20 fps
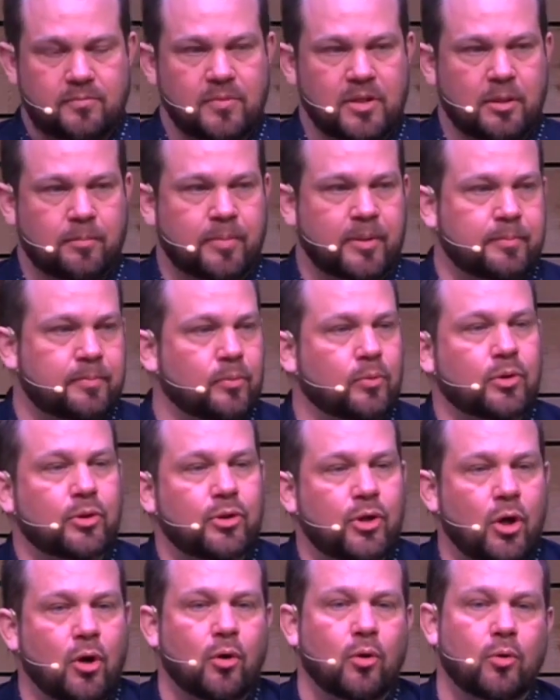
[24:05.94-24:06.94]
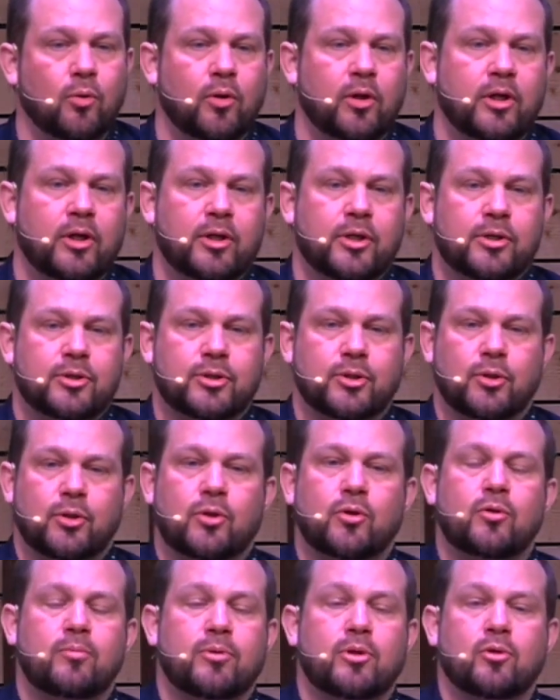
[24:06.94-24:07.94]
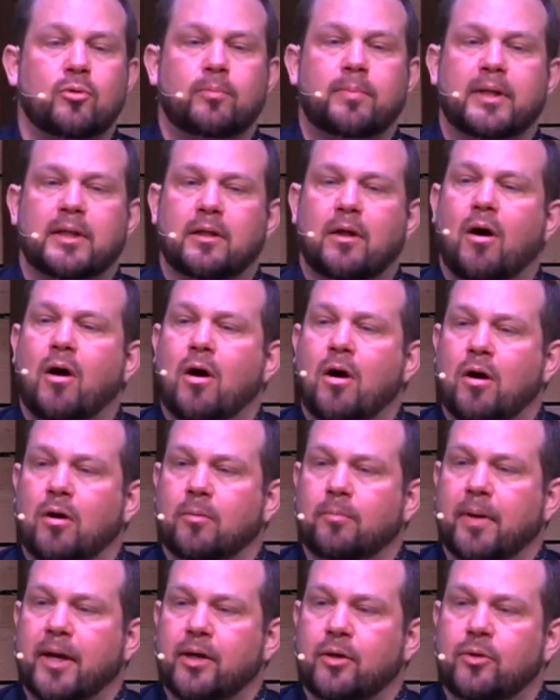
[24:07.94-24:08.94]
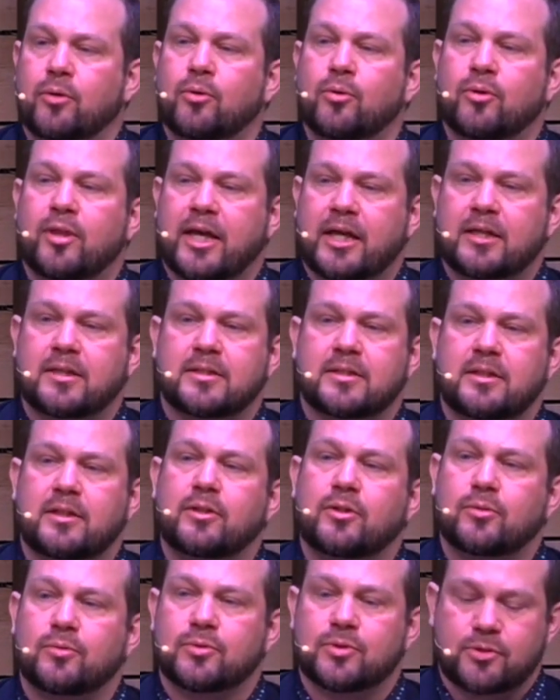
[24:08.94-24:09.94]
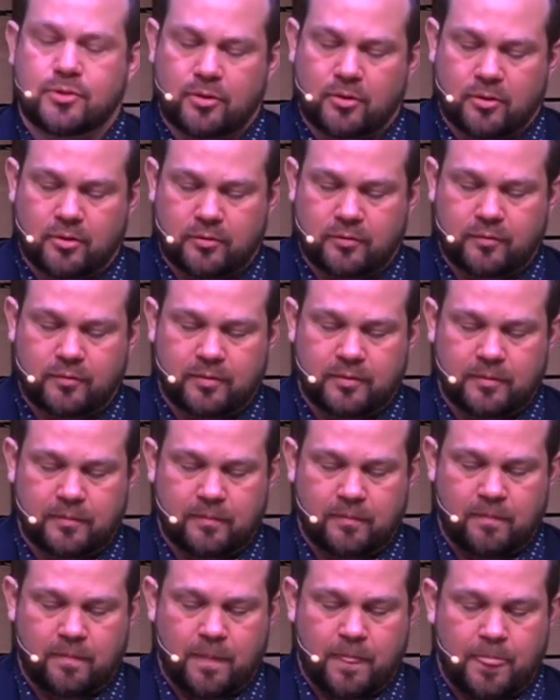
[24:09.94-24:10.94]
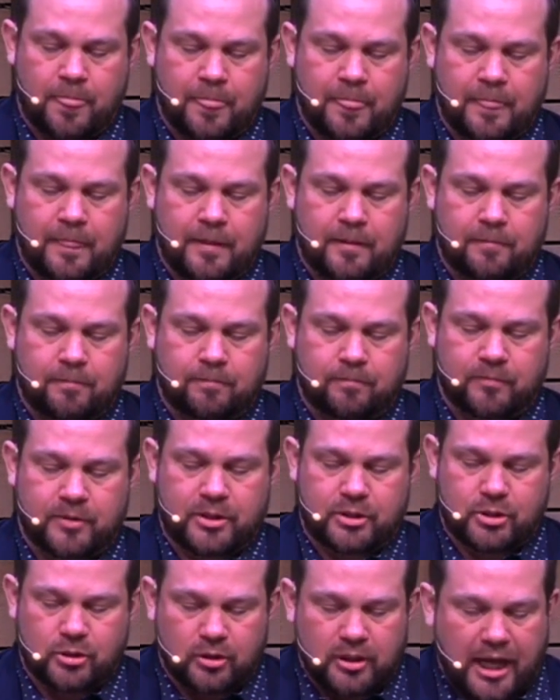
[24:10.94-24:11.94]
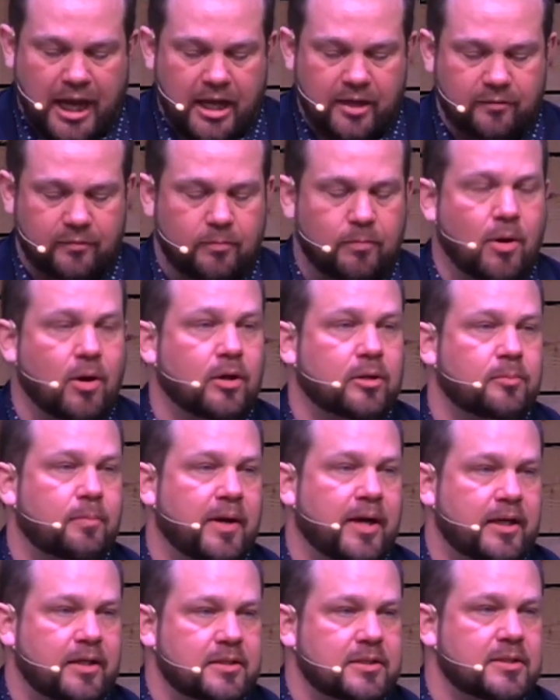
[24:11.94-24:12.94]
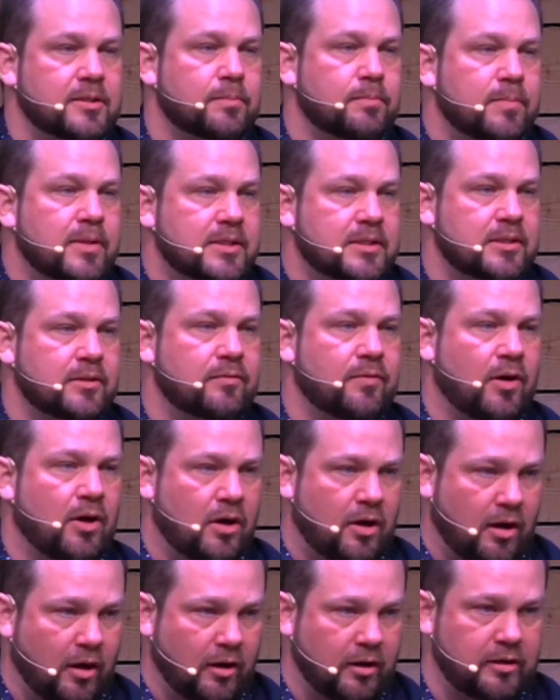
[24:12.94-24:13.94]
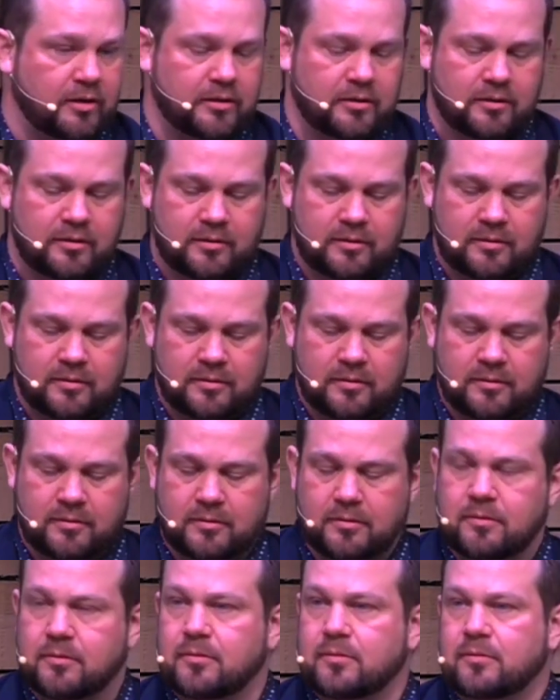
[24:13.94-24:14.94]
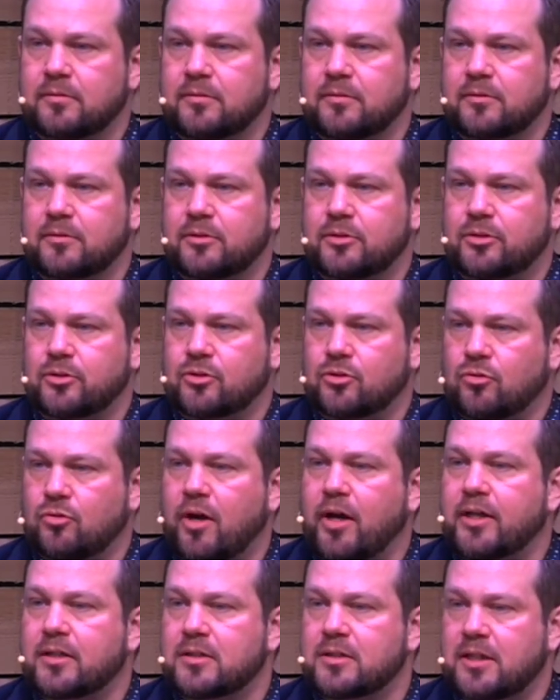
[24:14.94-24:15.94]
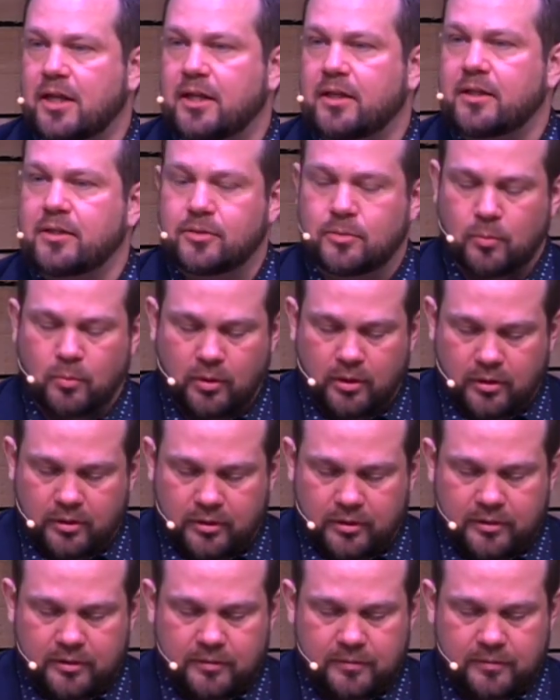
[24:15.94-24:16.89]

People will know to whom you belong by who they see you serve. Is your life marked by a submissive heart to Christ and his word?